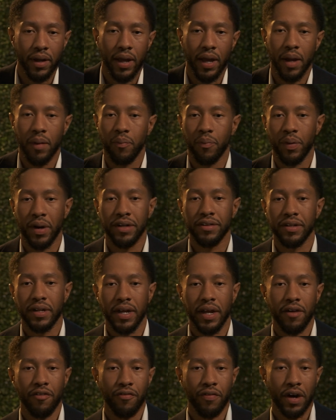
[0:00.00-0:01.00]
and
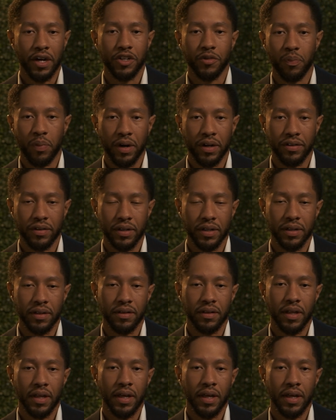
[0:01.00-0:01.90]
president and vice president,